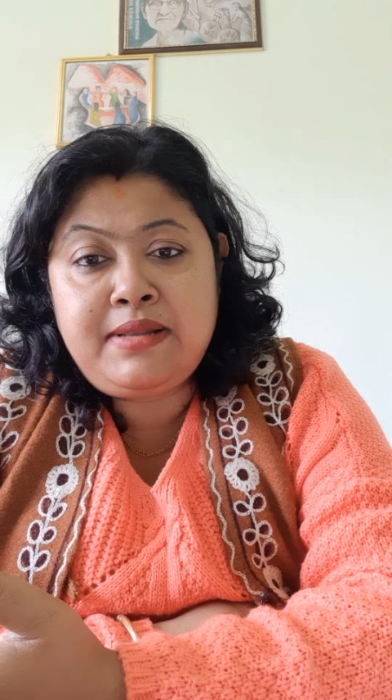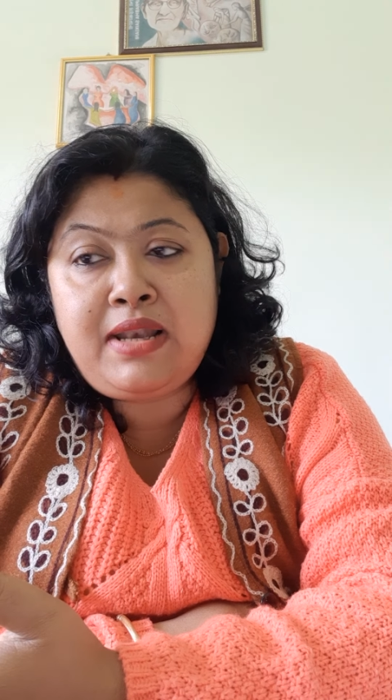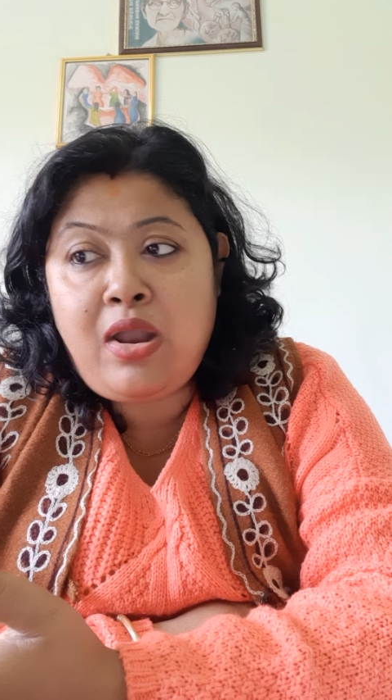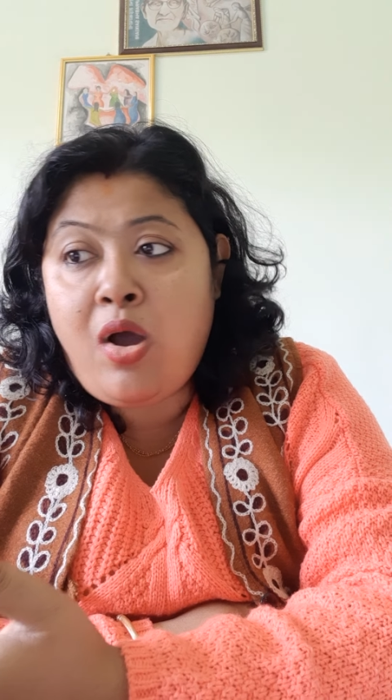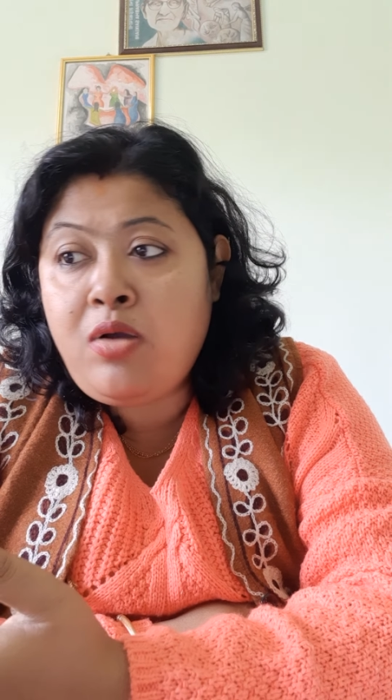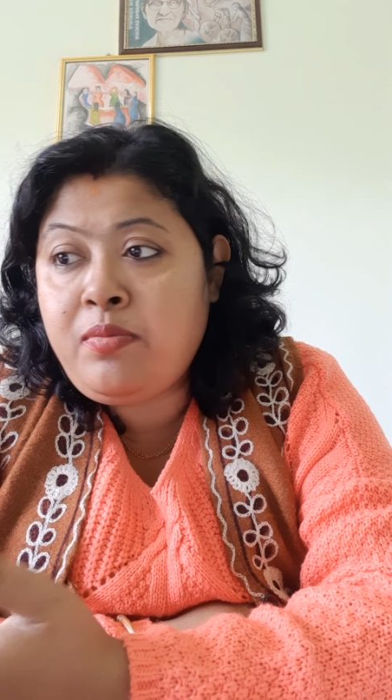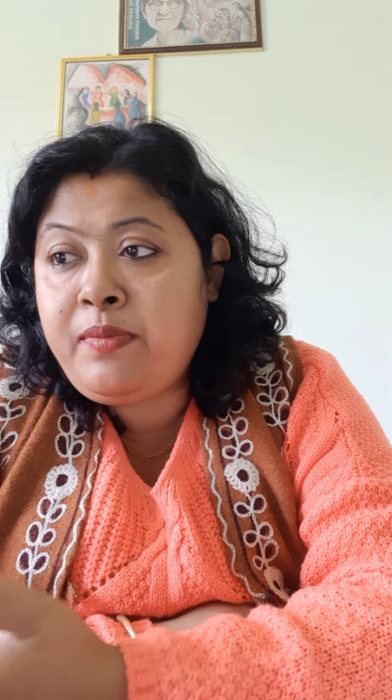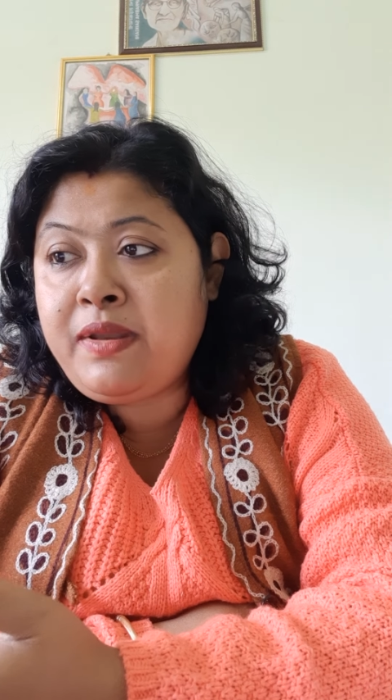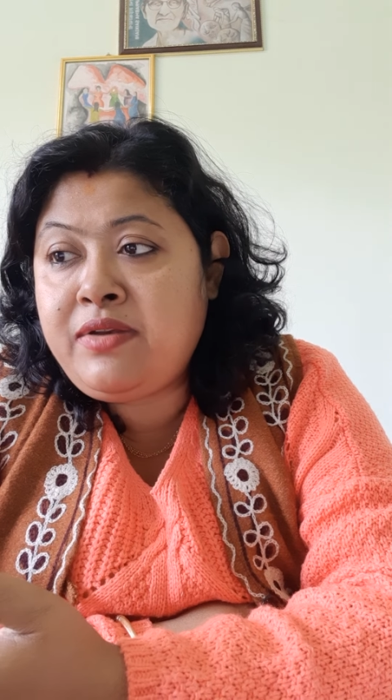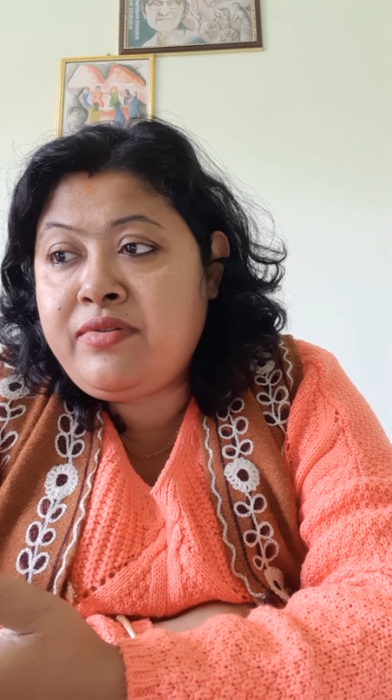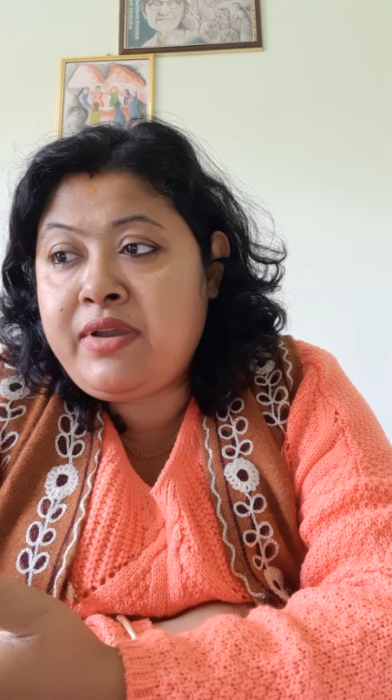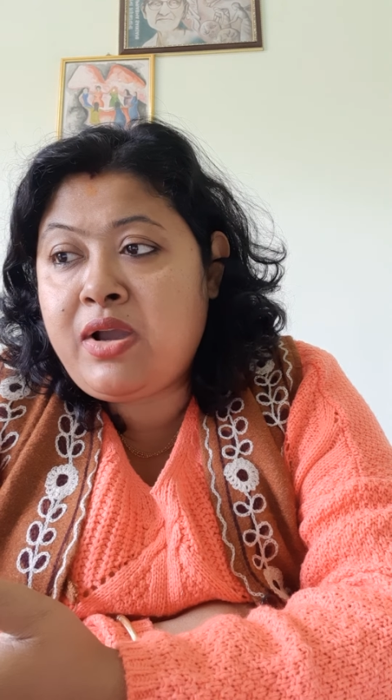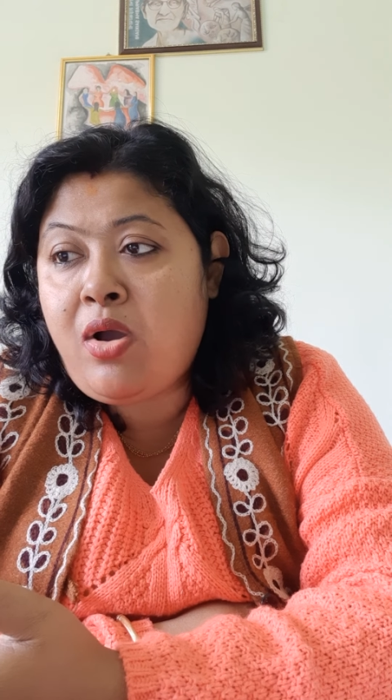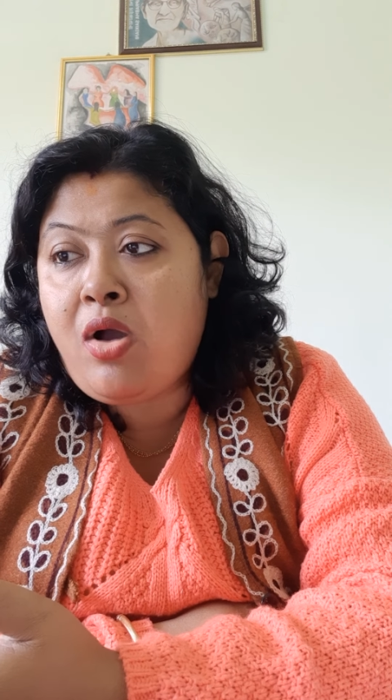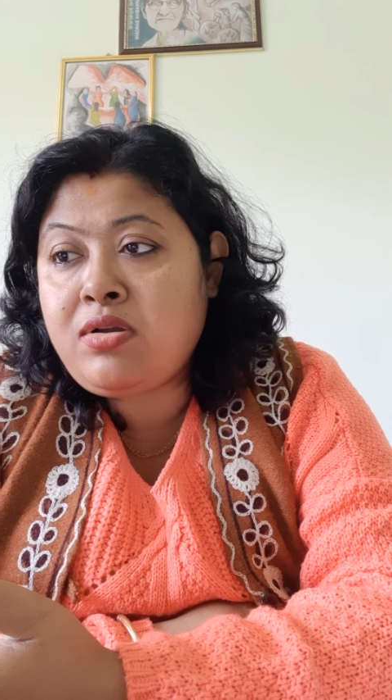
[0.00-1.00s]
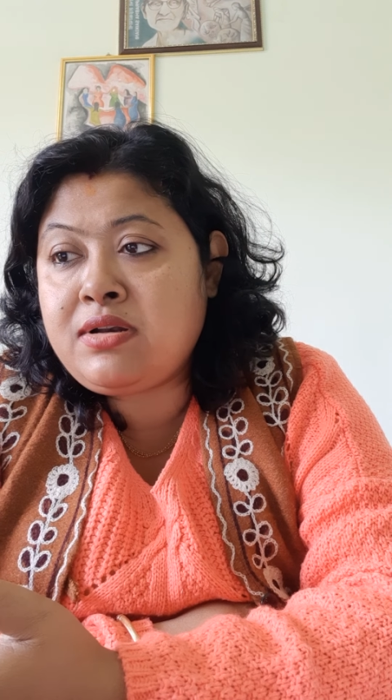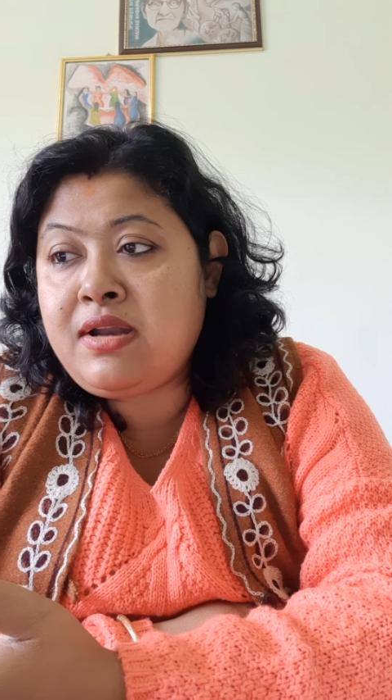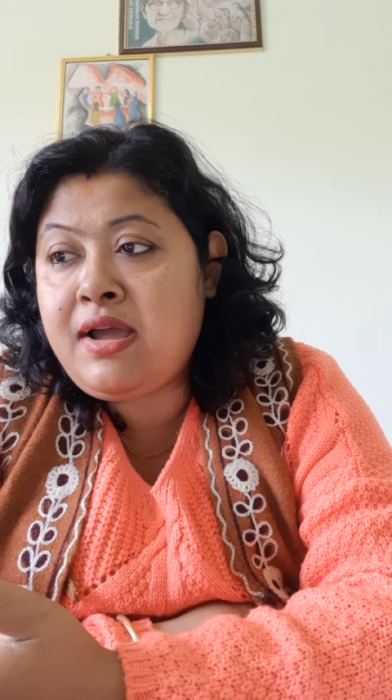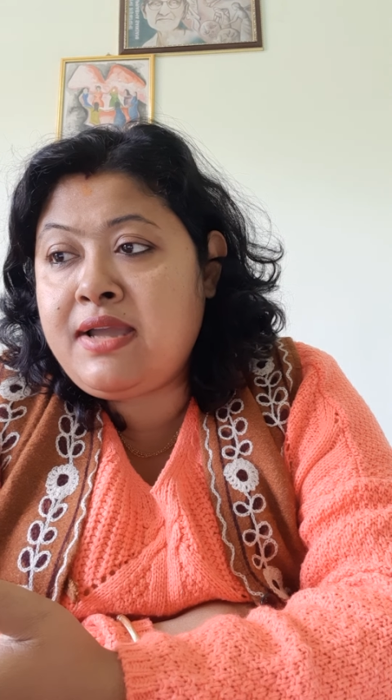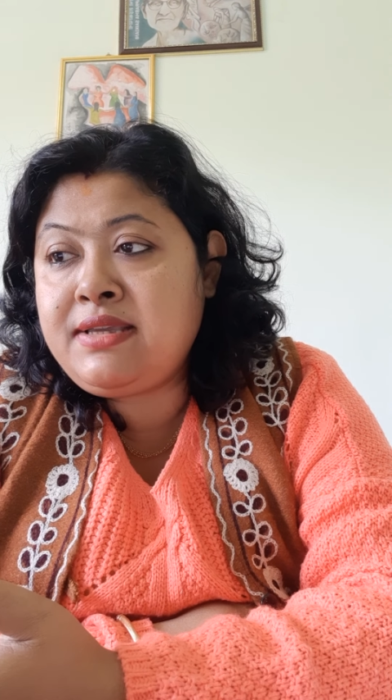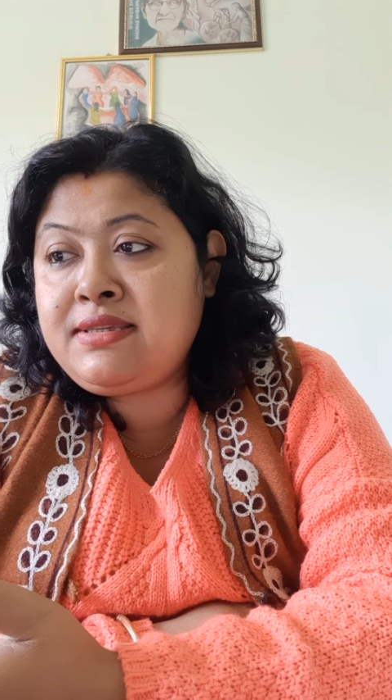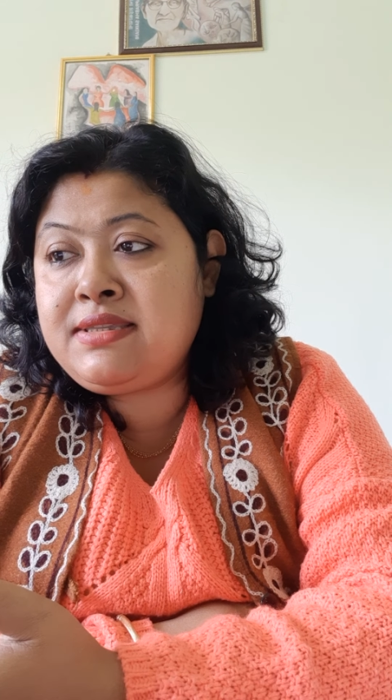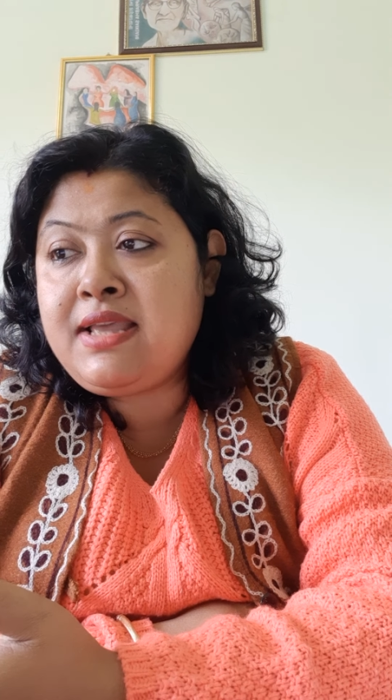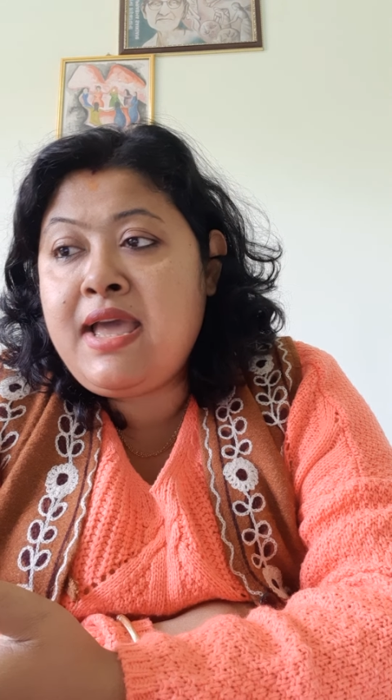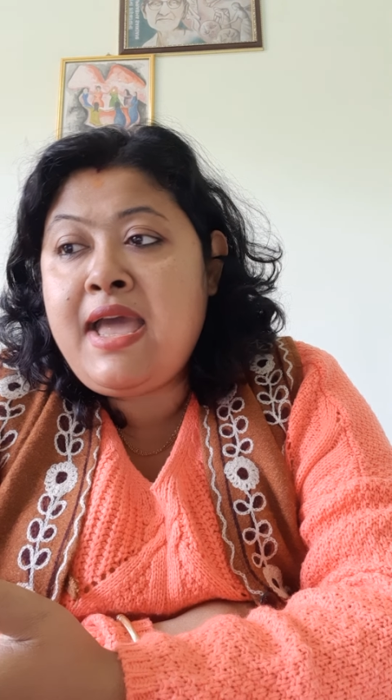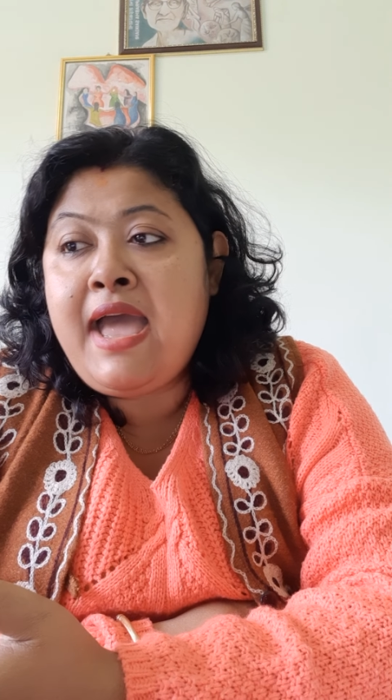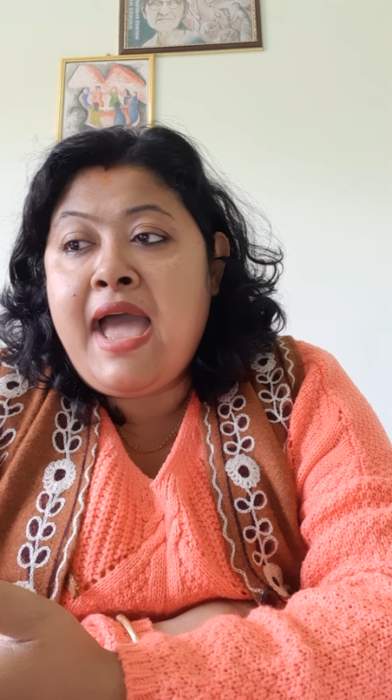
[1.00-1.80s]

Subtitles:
long been recognized